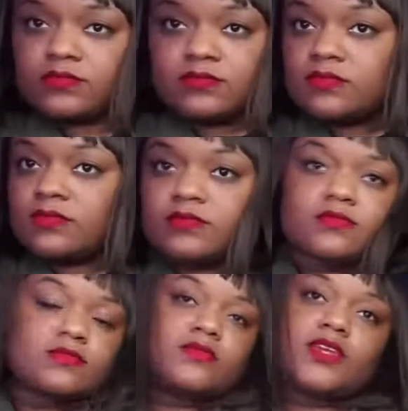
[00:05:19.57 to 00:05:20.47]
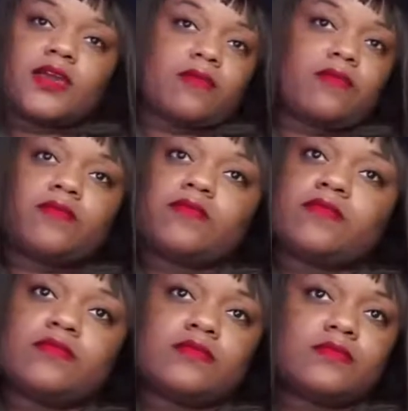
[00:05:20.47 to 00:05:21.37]

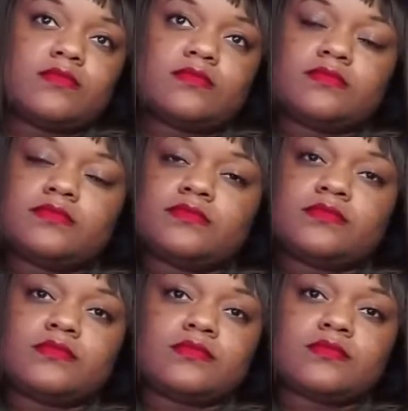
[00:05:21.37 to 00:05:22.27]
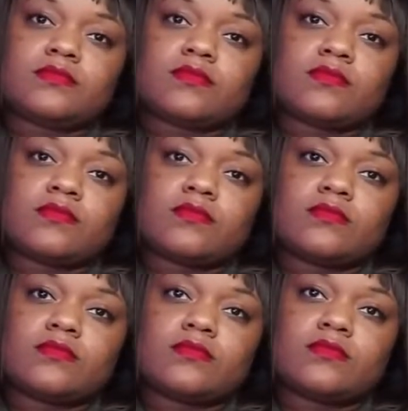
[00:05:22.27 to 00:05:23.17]

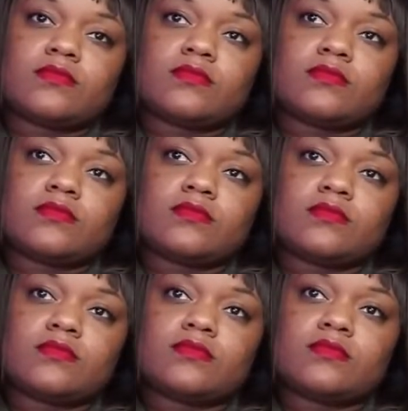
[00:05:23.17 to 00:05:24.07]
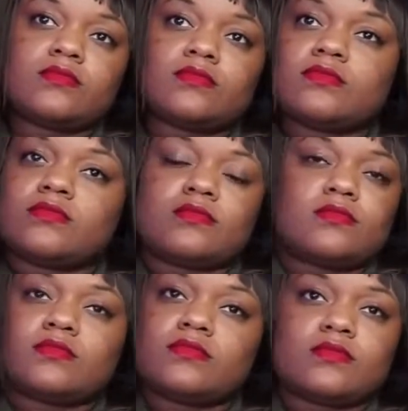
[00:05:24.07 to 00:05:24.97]

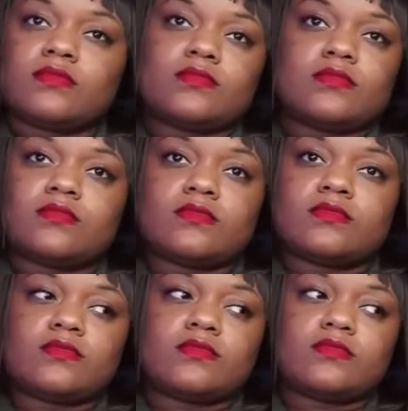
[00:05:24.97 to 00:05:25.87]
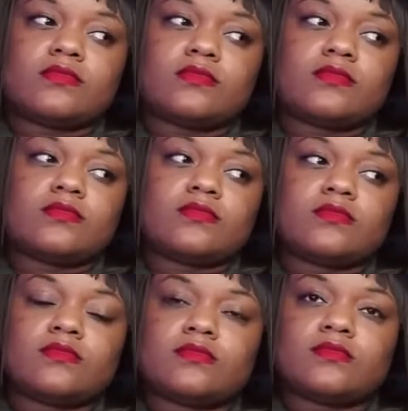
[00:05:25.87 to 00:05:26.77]

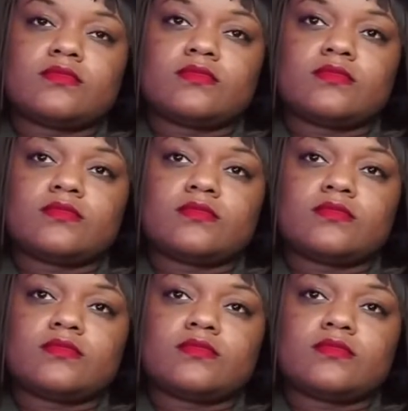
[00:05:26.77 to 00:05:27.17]
This person isn't speaking.